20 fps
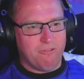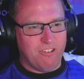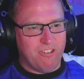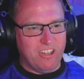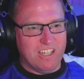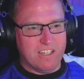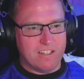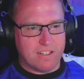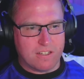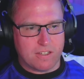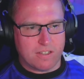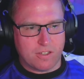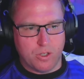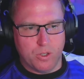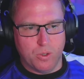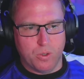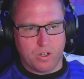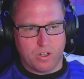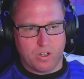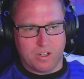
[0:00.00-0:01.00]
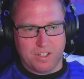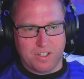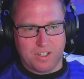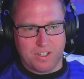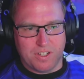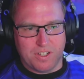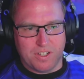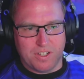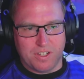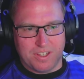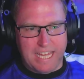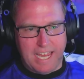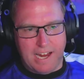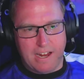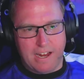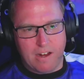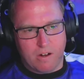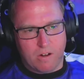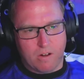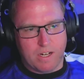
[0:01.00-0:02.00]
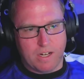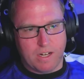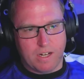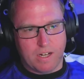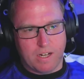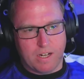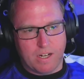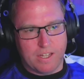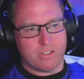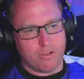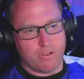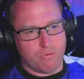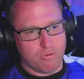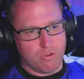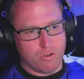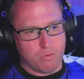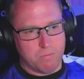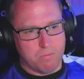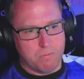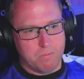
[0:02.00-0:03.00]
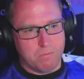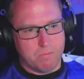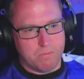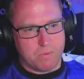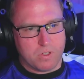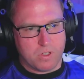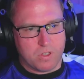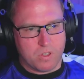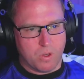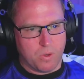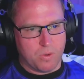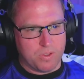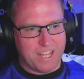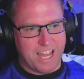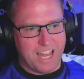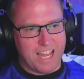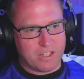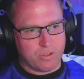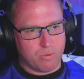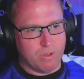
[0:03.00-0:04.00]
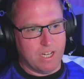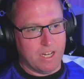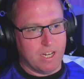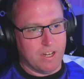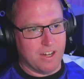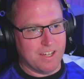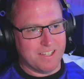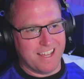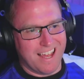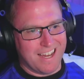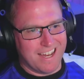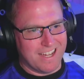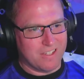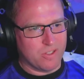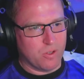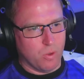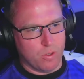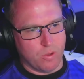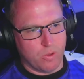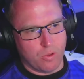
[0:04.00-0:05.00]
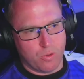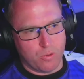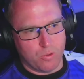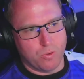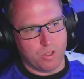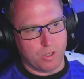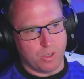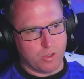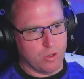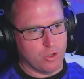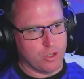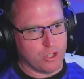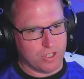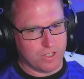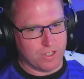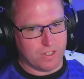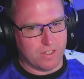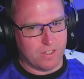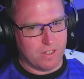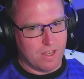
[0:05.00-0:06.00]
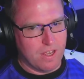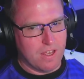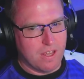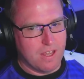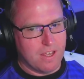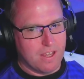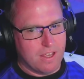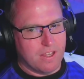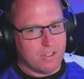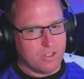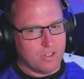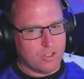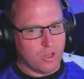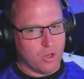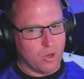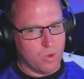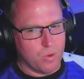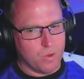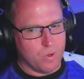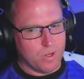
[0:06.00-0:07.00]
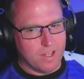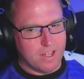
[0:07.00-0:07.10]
feels cooler than the air in the rest of the room. So that's really nice, and it's going through the cushions. So,